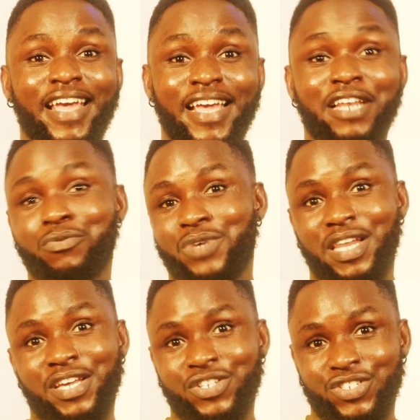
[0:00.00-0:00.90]
in a
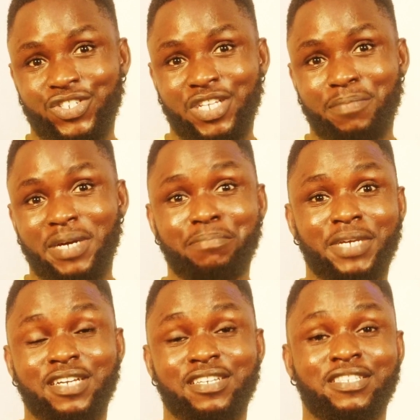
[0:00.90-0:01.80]
relationship, and
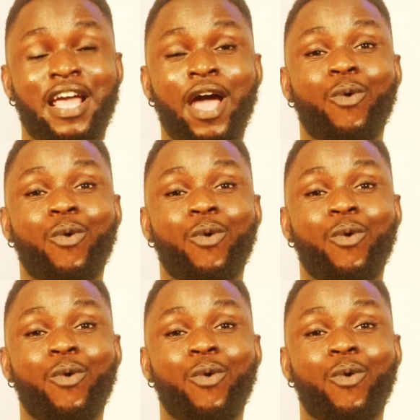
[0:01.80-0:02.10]
because